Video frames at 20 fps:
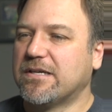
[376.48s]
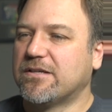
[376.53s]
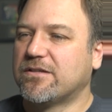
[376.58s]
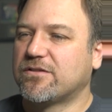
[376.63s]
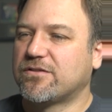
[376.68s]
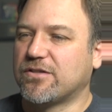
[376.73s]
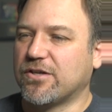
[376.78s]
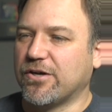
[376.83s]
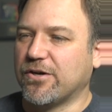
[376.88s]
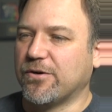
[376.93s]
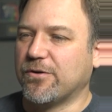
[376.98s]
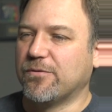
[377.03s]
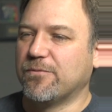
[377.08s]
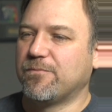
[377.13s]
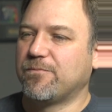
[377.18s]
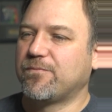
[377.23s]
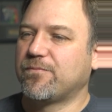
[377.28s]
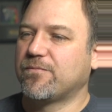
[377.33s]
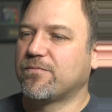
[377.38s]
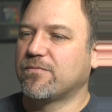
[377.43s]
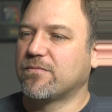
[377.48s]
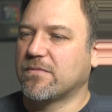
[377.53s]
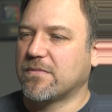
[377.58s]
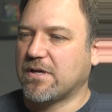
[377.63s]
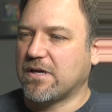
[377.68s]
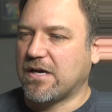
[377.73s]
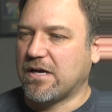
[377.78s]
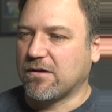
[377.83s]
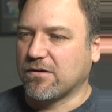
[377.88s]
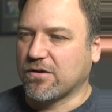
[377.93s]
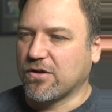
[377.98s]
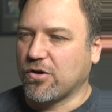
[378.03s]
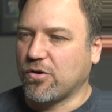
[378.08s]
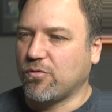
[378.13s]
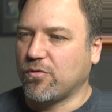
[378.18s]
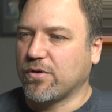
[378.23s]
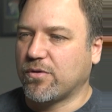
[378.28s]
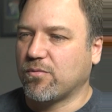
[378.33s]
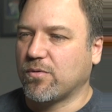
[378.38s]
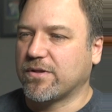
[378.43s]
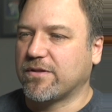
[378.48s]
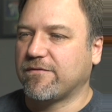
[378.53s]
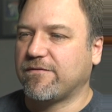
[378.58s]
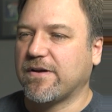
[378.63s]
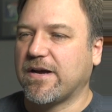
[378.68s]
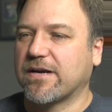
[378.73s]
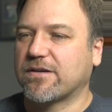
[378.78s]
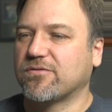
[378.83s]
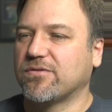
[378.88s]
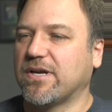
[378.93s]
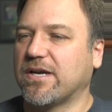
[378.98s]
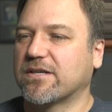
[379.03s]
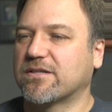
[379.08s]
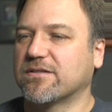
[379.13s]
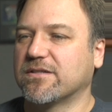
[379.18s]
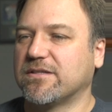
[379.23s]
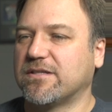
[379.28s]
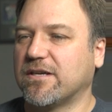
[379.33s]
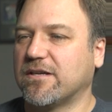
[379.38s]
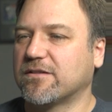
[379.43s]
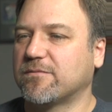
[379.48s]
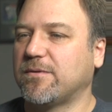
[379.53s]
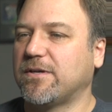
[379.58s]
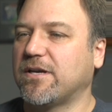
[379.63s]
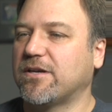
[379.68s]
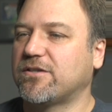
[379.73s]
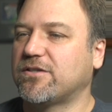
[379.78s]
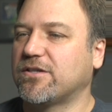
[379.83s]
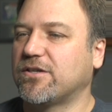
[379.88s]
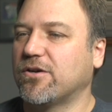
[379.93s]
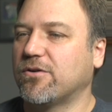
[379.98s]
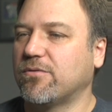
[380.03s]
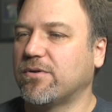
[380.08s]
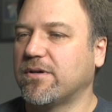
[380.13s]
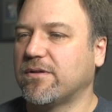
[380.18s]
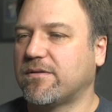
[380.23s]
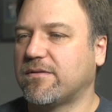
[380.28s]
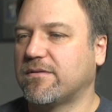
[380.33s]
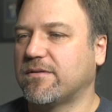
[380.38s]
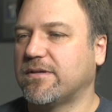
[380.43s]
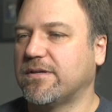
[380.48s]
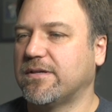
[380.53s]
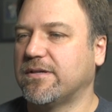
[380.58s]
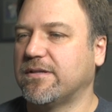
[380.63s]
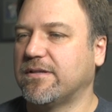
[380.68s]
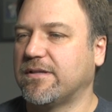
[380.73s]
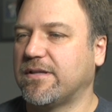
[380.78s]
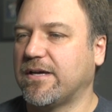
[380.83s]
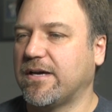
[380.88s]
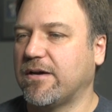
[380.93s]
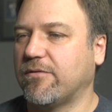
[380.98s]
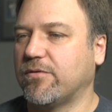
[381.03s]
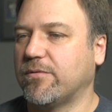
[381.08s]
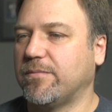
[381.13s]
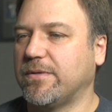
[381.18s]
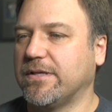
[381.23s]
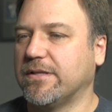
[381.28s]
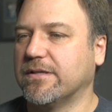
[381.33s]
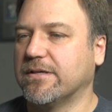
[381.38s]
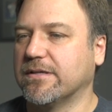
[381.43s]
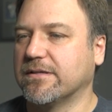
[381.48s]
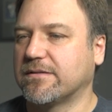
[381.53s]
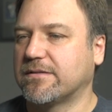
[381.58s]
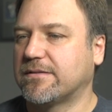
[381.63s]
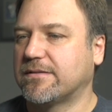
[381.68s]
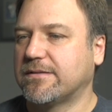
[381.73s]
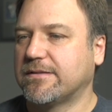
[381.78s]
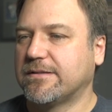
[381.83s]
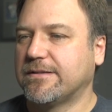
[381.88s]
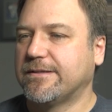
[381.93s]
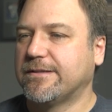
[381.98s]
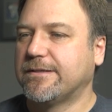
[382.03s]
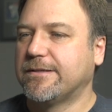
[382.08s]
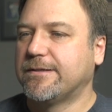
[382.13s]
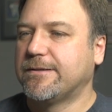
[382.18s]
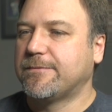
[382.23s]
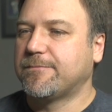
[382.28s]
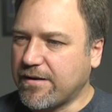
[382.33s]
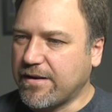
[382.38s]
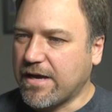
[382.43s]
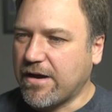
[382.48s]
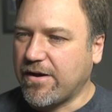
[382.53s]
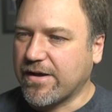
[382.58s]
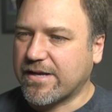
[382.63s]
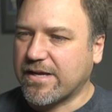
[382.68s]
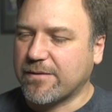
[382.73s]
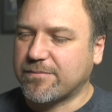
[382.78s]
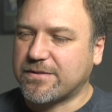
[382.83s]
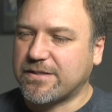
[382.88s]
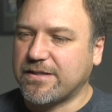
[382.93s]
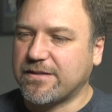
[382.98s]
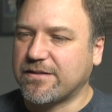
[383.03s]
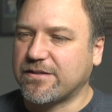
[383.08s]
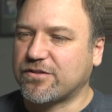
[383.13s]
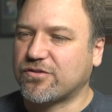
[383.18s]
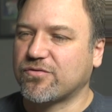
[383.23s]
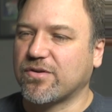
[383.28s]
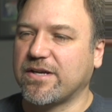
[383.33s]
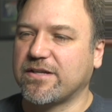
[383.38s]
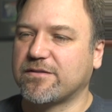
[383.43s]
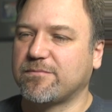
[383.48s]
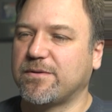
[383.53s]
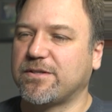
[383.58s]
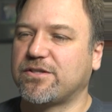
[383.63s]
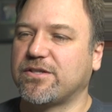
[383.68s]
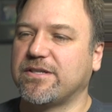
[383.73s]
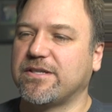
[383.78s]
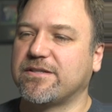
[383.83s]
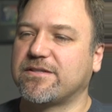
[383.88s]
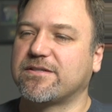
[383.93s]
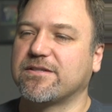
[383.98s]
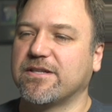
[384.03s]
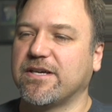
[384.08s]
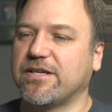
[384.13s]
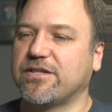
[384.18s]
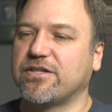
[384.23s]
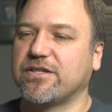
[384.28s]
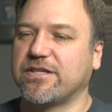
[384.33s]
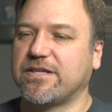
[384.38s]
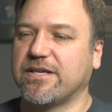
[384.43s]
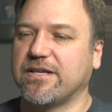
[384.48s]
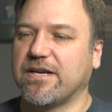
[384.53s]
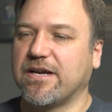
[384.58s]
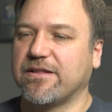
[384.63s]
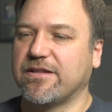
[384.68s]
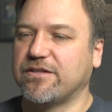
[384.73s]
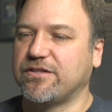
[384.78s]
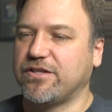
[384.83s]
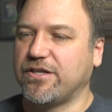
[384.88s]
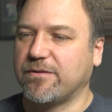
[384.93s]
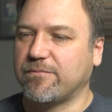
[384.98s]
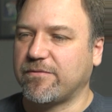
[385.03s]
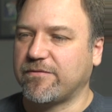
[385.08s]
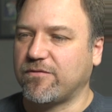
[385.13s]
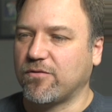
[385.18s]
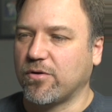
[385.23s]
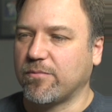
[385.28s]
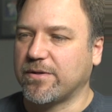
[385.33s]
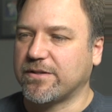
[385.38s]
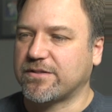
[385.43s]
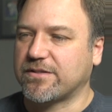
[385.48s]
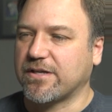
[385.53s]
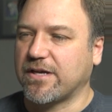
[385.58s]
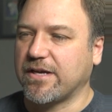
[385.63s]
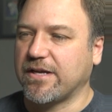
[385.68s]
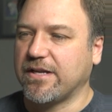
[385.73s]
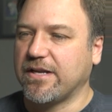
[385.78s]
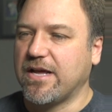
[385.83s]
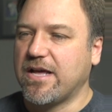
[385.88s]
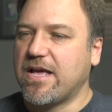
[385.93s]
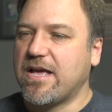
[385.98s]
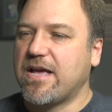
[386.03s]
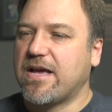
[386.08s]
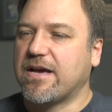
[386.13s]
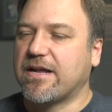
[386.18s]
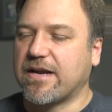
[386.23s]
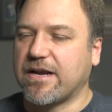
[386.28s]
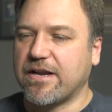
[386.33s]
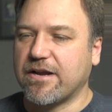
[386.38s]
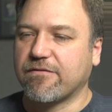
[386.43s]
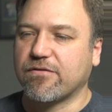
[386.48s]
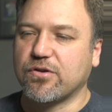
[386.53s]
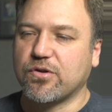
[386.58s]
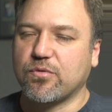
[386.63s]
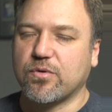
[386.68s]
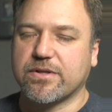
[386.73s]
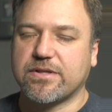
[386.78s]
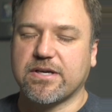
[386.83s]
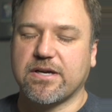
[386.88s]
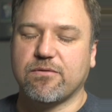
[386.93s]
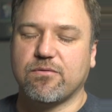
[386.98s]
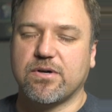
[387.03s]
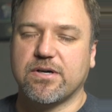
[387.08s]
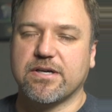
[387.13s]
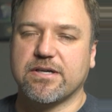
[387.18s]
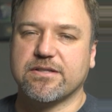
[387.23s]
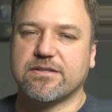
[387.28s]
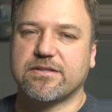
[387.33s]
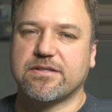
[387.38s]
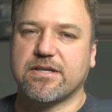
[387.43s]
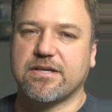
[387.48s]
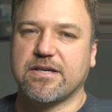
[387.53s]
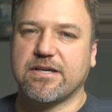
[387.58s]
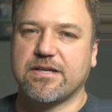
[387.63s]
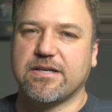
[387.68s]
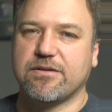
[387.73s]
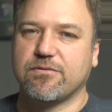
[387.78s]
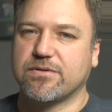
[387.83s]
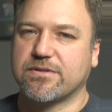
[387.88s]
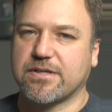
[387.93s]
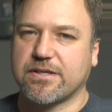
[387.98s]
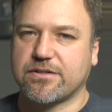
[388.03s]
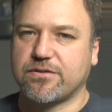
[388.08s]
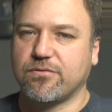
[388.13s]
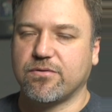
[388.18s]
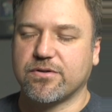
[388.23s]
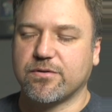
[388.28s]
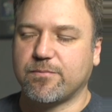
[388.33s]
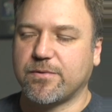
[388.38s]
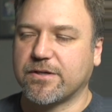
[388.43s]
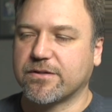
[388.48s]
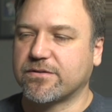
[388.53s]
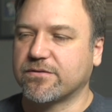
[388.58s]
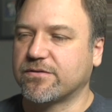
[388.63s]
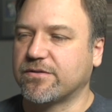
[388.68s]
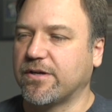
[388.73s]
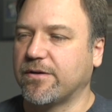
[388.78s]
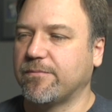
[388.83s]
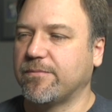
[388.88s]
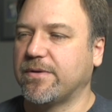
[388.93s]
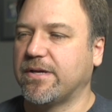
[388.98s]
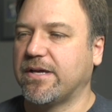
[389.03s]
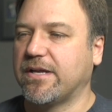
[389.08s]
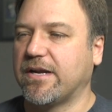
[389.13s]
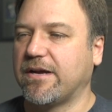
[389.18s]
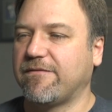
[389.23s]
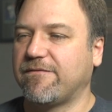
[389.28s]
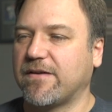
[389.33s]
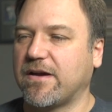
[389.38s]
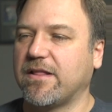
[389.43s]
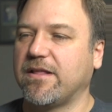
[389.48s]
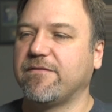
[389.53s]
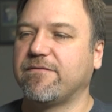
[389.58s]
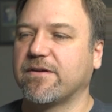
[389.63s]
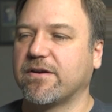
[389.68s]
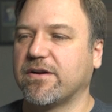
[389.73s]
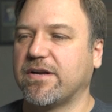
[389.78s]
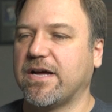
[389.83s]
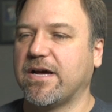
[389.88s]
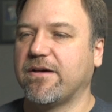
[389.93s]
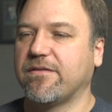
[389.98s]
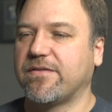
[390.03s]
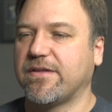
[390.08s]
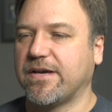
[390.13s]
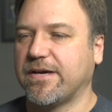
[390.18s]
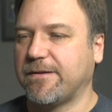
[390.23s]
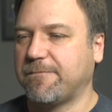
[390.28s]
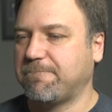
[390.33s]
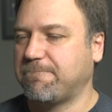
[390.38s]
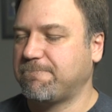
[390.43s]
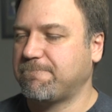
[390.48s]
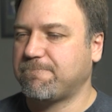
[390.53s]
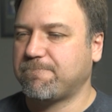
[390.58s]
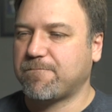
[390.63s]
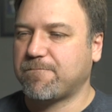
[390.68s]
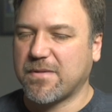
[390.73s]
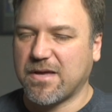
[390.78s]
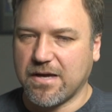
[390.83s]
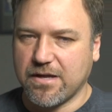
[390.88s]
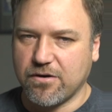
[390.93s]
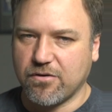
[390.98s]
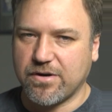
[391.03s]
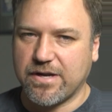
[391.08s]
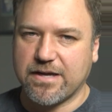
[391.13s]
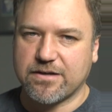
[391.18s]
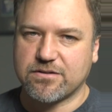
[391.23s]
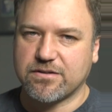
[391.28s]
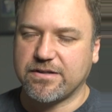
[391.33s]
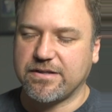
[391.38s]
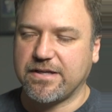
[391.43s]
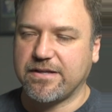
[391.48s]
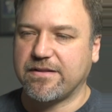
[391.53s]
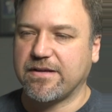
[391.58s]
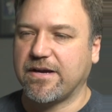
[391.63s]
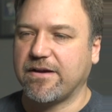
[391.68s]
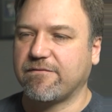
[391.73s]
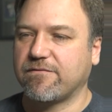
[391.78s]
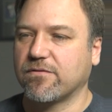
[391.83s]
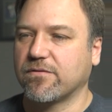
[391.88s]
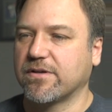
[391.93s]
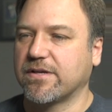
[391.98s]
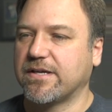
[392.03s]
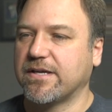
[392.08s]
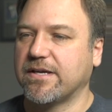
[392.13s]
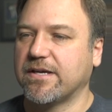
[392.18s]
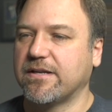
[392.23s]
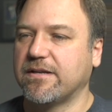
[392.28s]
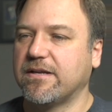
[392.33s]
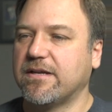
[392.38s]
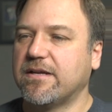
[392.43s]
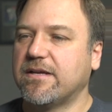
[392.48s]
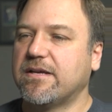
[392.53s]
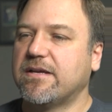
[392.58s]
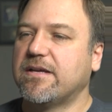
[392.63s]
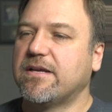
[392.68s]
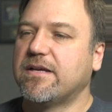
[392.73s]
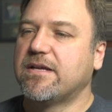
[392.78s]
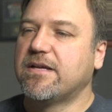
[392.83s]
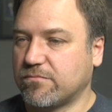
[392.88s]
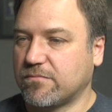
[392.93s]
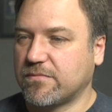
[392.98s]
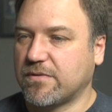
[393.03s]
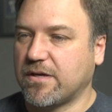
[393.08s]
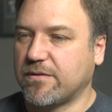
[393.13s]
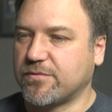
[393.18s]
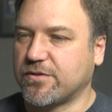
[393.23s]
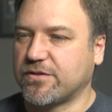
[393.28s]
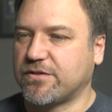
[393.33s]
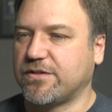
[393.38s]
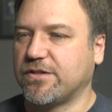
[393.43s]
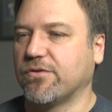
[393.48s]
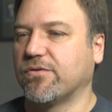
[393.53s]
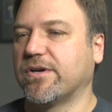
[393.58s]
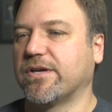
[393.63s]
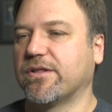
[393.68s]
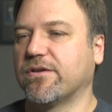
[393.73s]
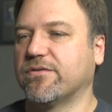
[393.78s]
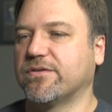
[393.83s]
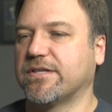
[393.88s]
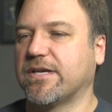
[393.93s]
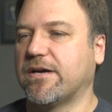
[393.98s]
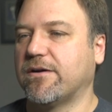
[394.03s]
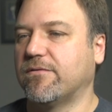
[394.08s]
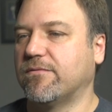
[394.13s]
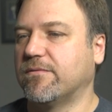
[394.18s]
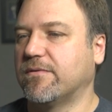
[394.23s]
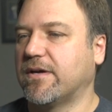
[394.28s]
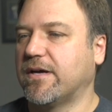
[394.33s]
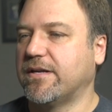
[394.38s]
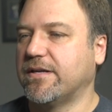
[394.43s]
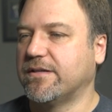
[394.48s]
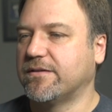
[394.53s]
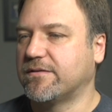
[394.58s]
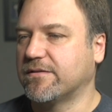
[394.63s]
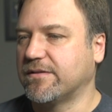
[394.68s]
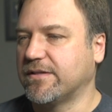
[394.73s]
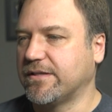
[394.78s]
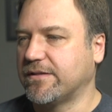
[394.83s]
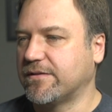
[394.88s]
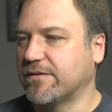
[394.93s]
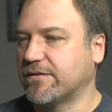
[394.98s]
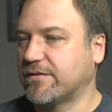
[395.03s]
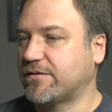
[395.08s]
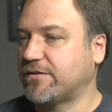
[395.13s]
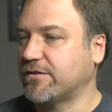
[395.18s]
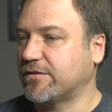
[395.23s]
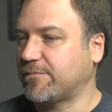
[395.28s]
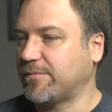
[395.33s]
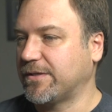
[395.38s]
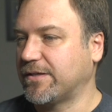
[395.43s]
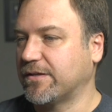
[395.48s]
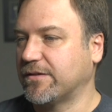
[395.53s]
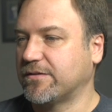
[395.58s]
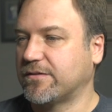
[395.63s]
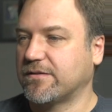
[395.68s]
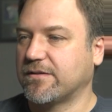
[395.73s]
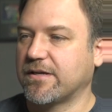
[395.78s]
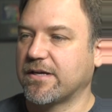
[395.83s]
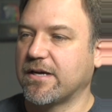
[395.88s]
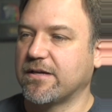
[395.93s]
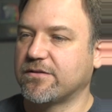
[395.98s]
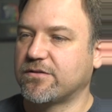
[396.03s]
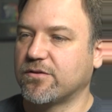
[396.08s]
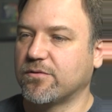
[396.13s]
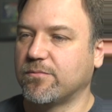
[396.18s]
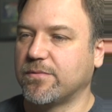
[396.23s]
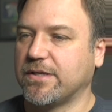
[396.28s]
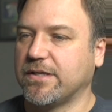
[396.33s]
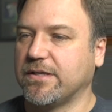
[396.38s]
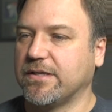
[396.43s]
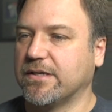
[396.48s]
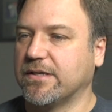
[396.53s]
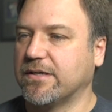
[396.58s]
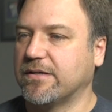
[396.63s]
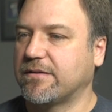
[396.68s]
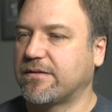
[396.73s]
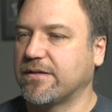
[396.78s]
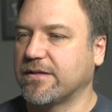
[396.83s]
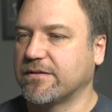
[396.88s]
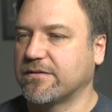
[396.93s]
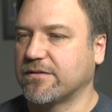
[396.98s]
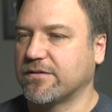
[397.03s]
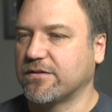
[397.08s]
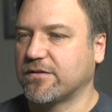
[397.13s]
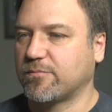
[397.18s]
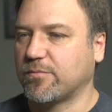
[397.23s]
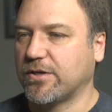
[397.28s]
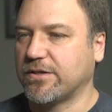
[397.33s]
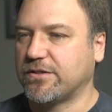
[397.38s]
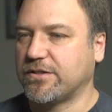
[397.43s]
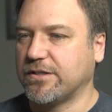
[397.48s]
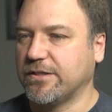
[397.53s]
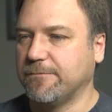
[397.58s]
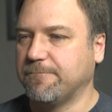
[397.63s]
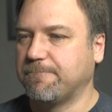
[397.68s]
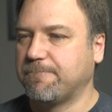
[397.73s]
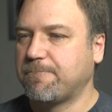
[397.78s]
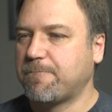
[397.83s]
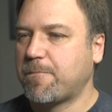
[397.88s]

So I'll go with what the factory actually tells me I should go with, and that would be this. Now, I kept seeing this transmission installation kit on the GM Performance site, and I never knew what that was, and it was like $200 or something. And I finally figured out that I don't actually need that for the kit. I'm just zeroing those out. I didn't delete this just because I got so many things in the spreadsheet.